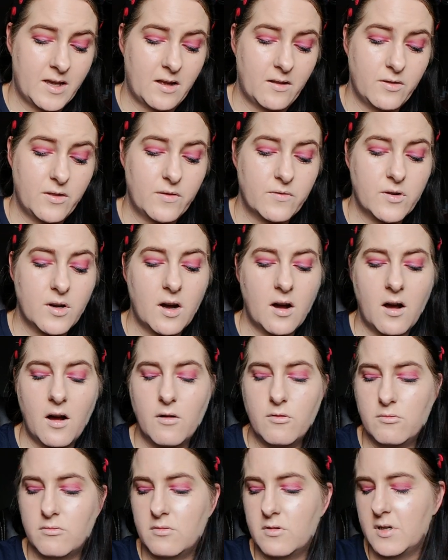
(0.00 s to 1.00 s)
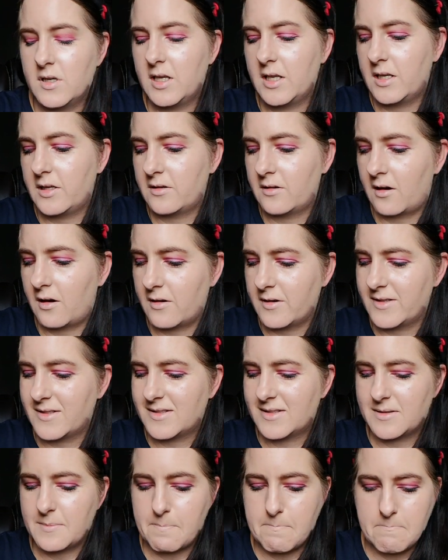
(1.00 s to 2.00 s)
They've got a really
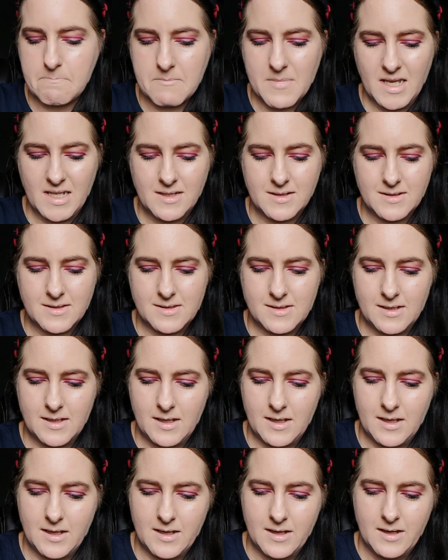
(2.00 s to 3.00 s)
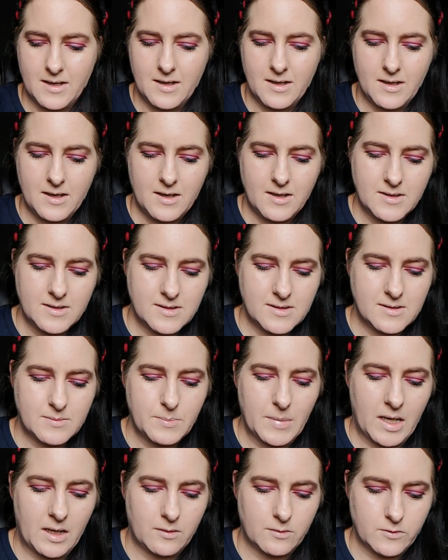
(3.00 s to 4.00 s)
nice minty
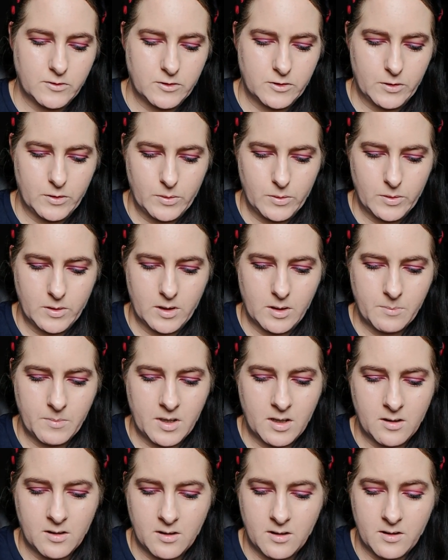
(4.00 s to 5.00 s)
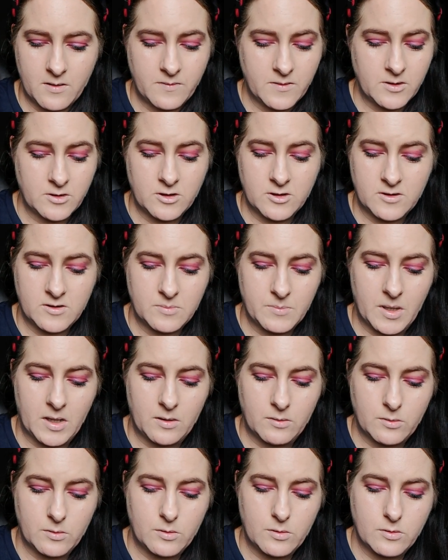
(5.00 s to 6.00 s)
smell to them, and they just
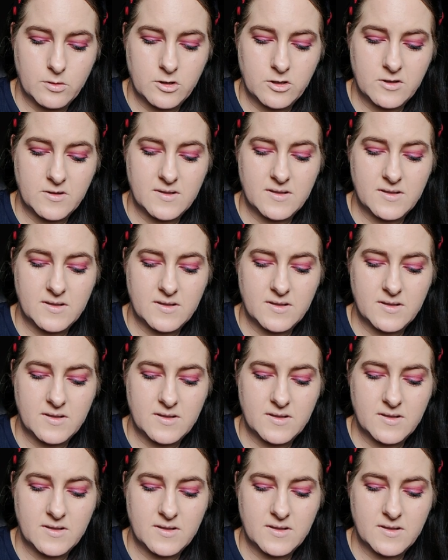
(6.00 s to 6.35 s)
smell gorgeous.